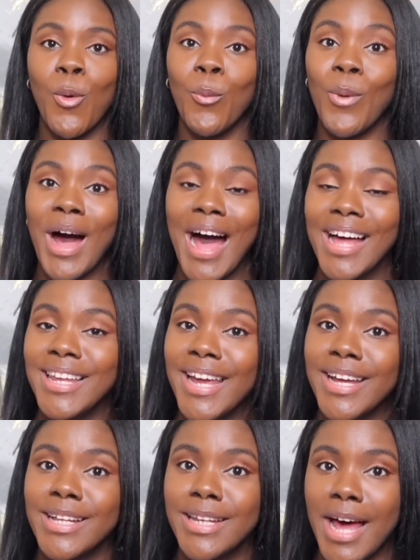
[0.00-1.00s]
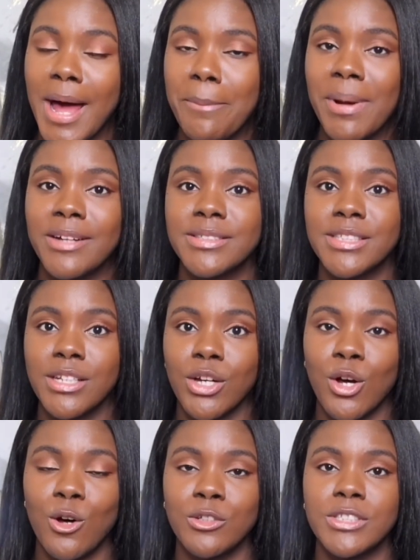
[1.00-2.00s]
what I like a lot about
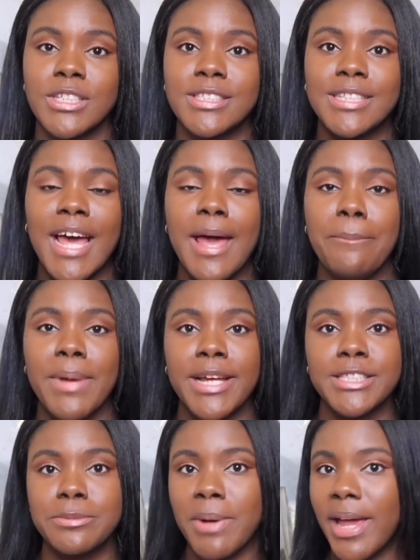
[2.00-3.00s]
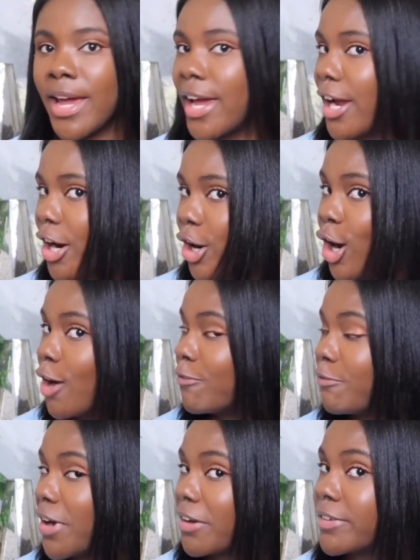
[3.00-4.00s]
silicones is that it makes my hair
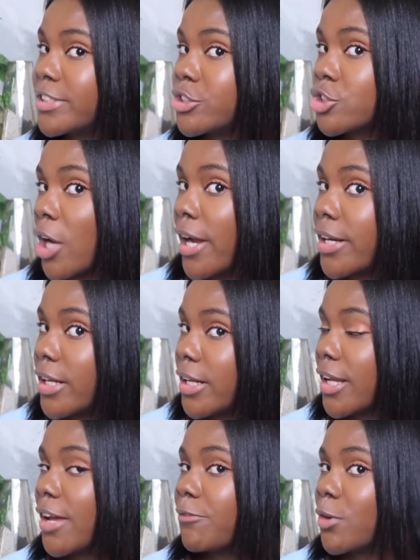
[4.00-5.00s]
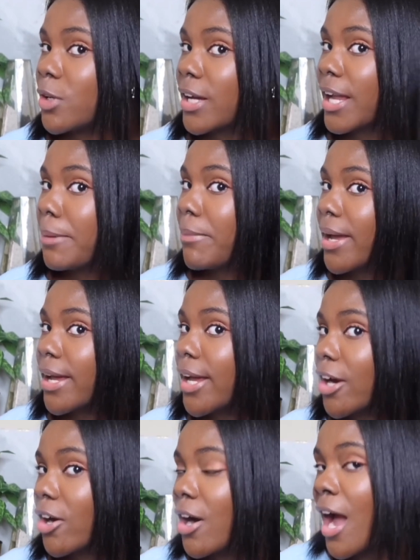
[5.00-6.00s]
very shiny. If you look at my
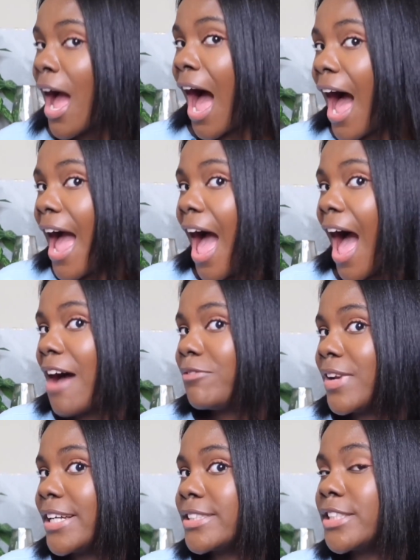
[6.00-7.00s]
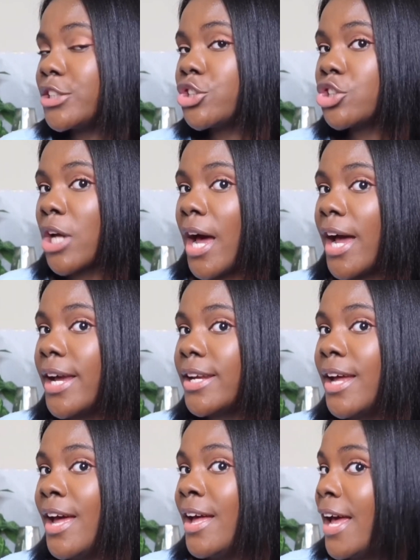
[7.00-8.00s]
hair, I have like this
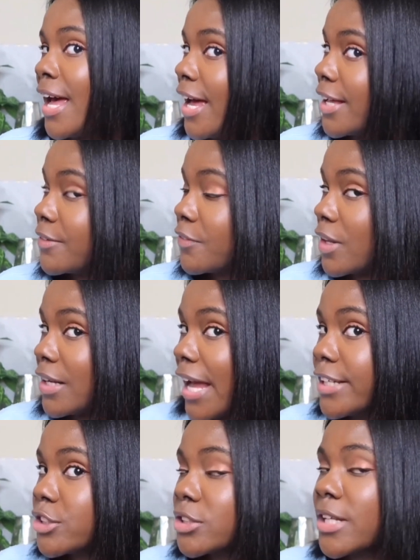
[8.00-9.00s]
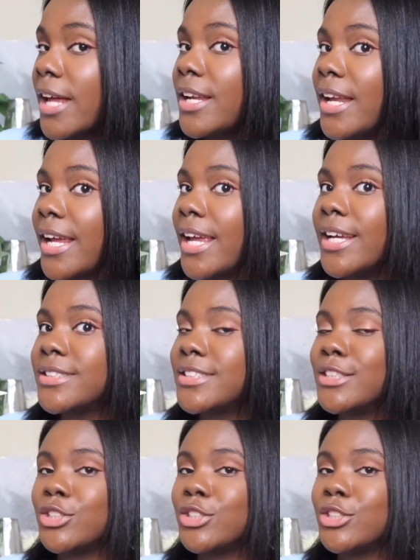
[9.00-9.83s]
shine and the light just kind of like hits it